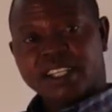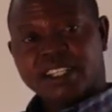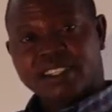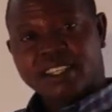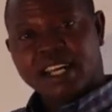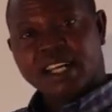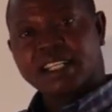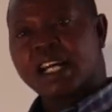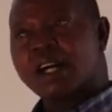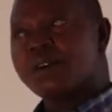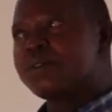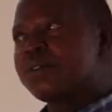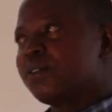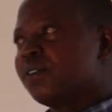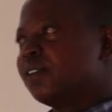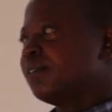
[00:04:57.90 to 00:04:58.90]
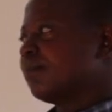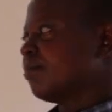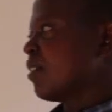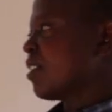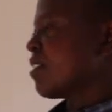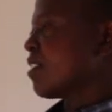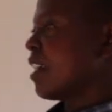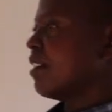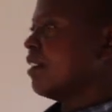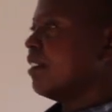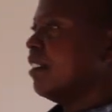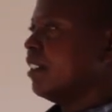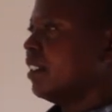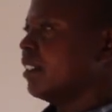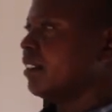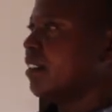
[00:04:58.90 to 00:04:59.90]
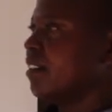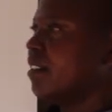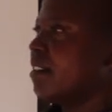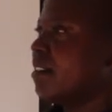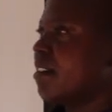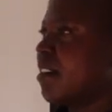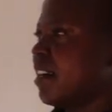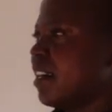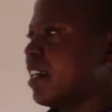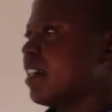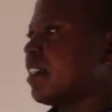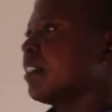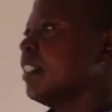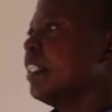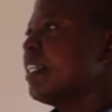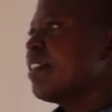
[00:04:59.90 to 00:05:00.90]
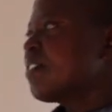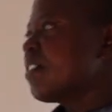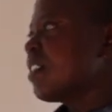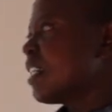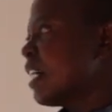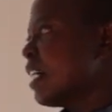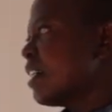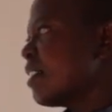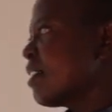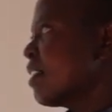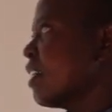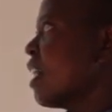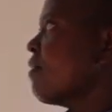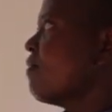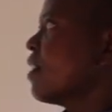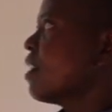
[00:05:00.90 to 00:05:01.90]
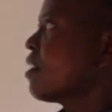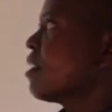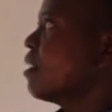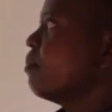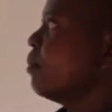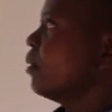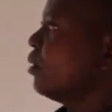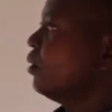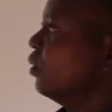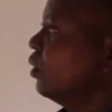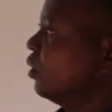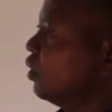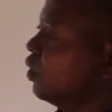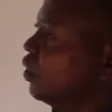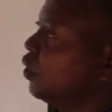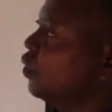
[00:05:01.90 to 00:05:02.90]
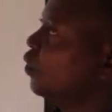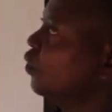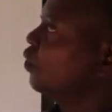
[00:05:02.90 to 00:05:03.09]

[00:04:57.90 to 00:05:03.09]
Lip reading: the sun outside there. Stars are very simple to